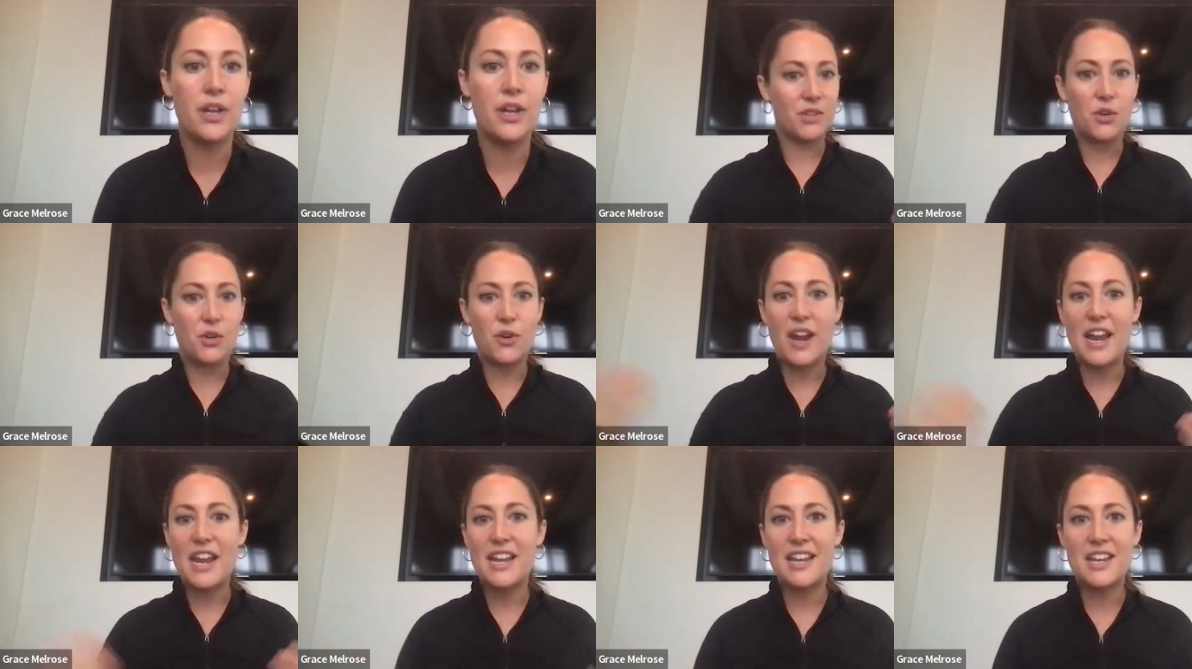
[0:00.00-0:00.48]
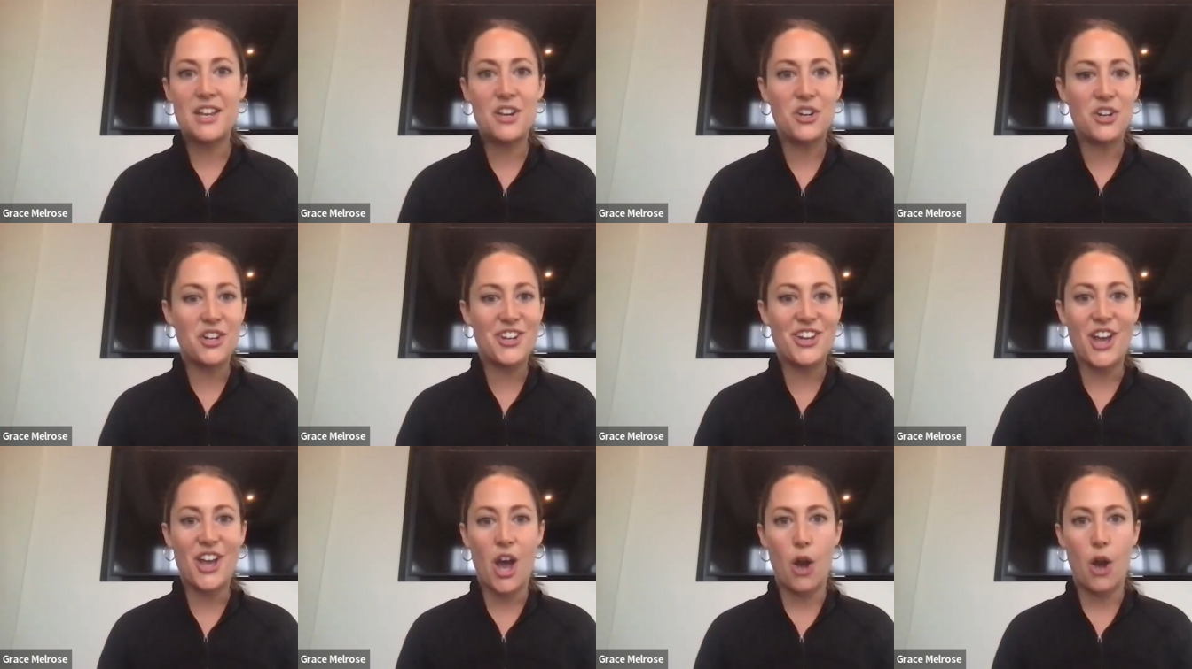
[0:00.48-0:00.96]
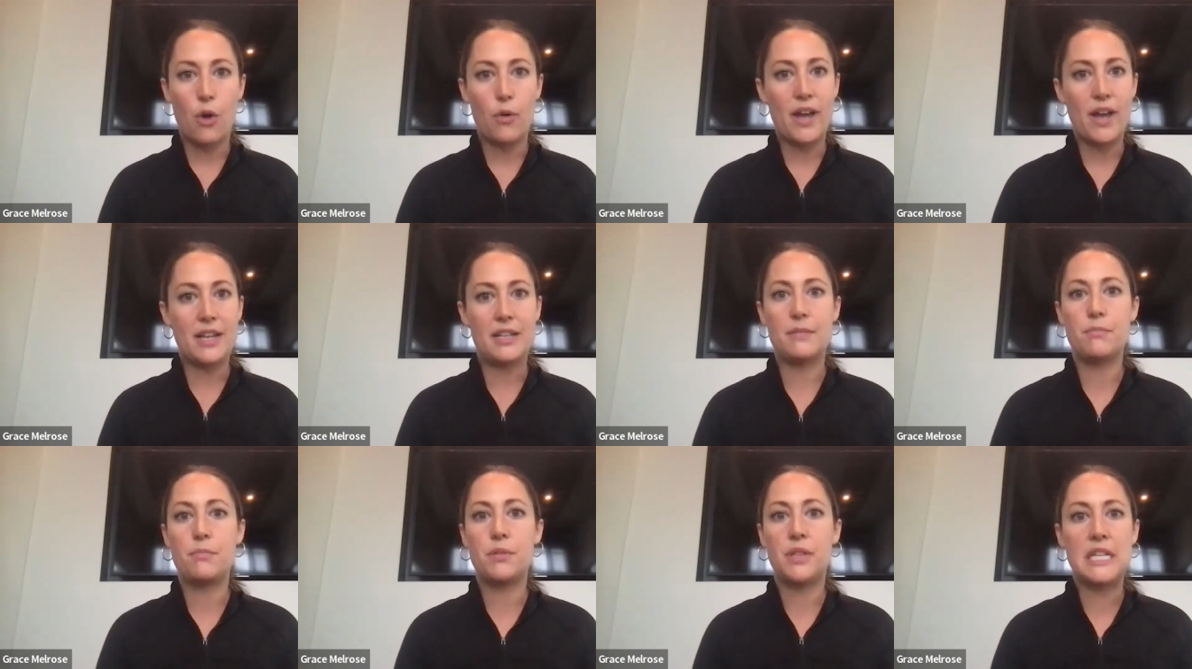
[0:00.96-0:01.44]
Great, here you go.
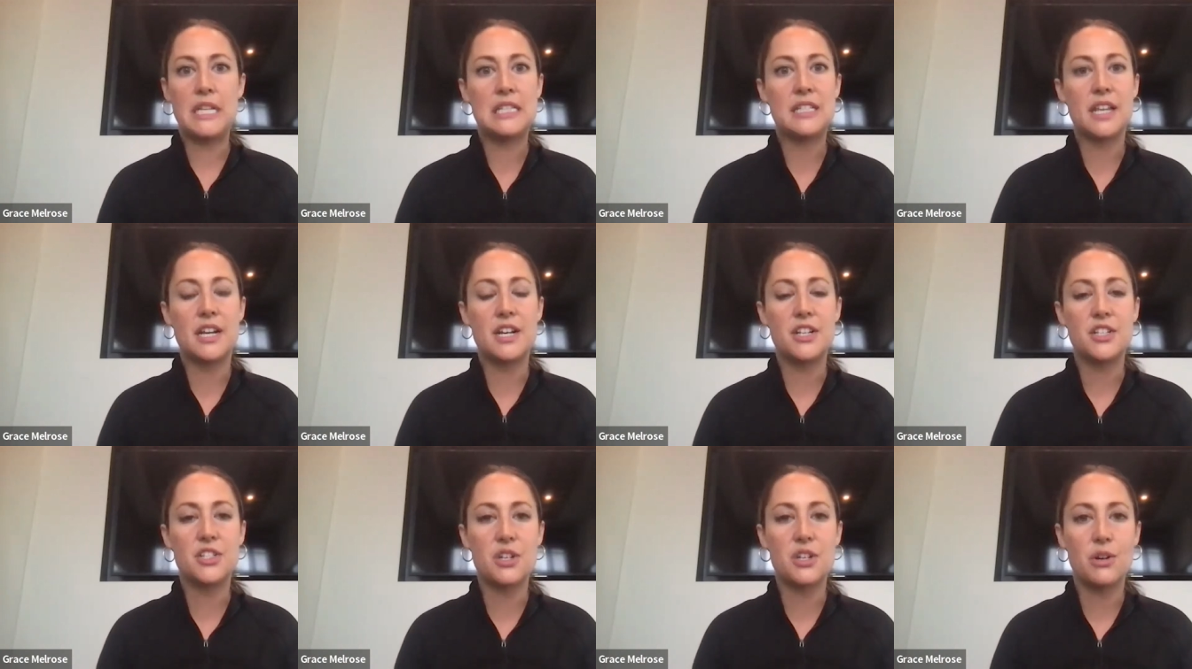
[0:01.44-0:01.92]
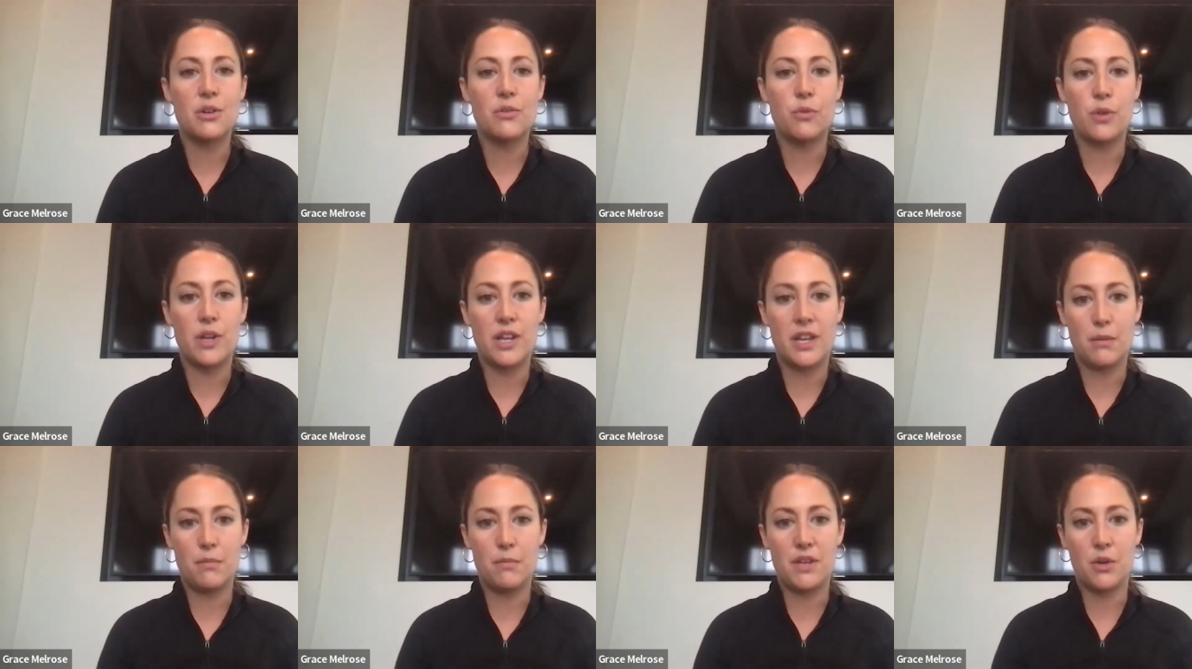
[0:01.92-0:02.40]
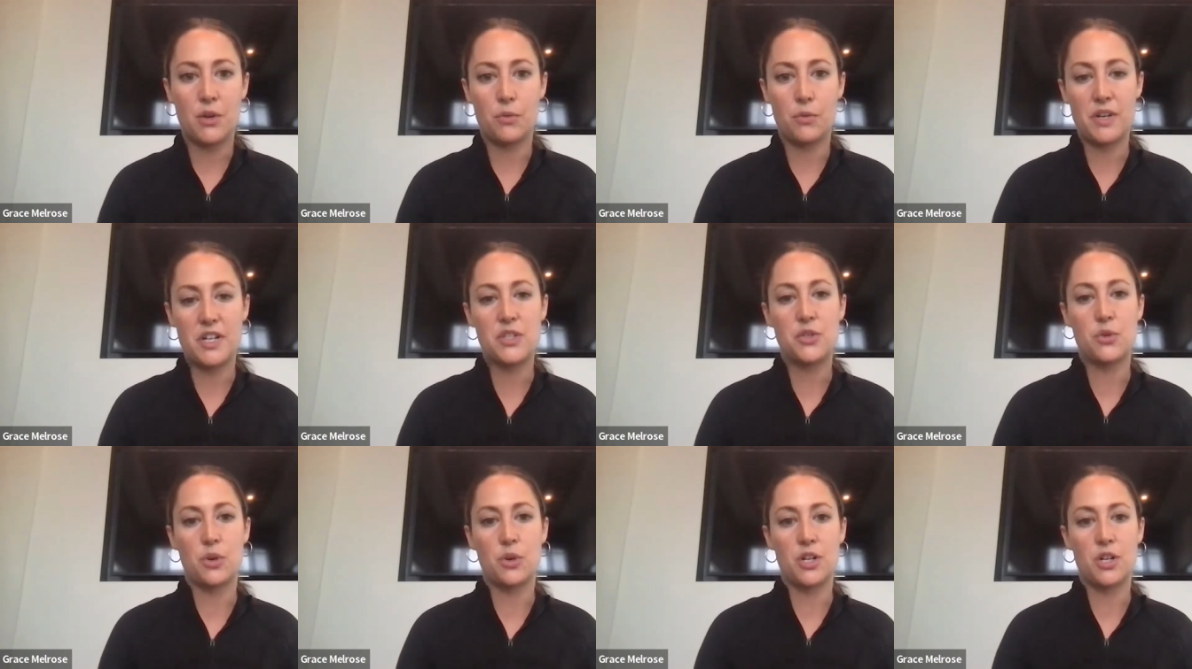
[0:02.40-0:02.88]
And please let us know if we can be a
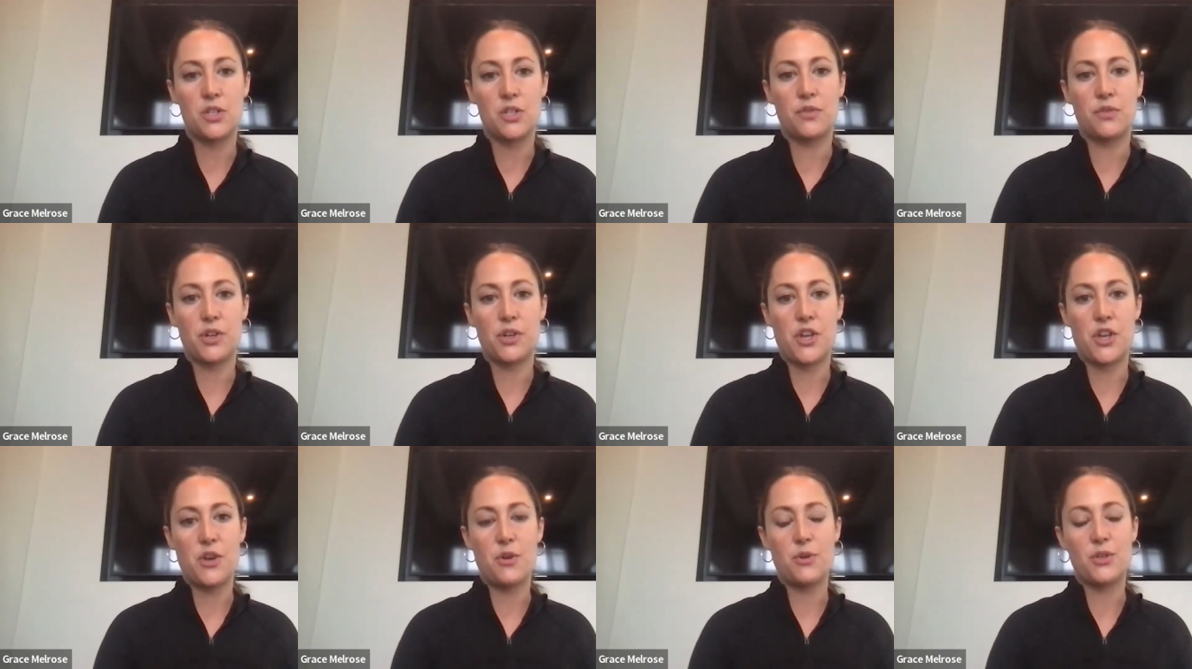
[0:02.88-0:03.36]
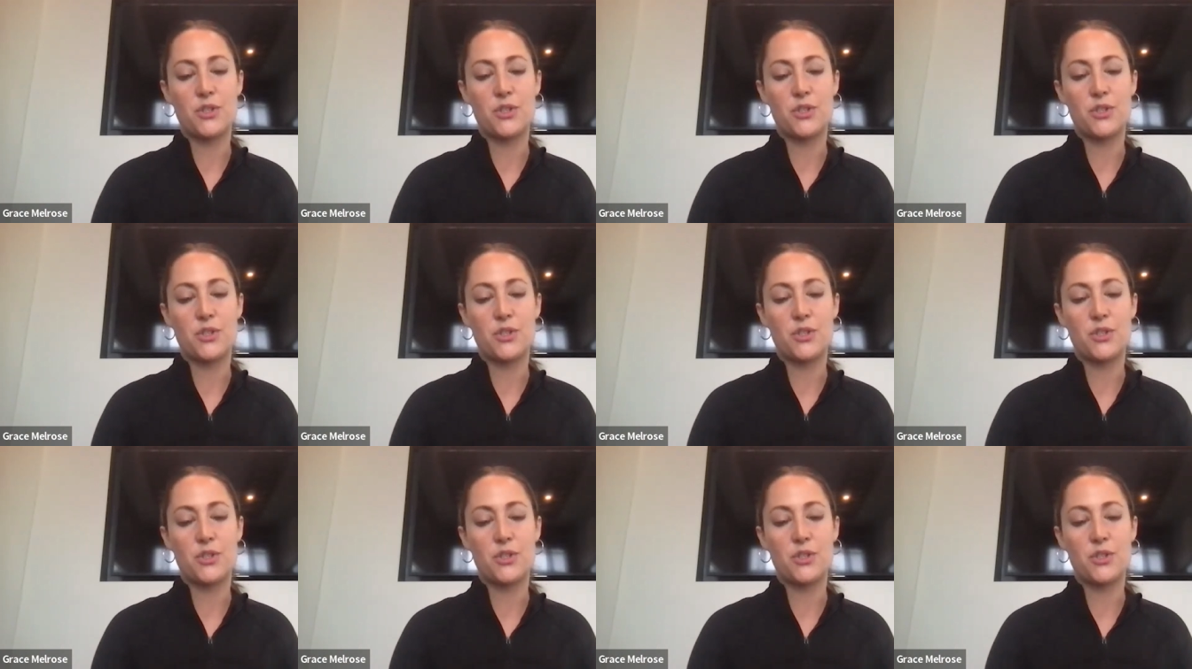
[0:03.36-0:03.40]
resource for you.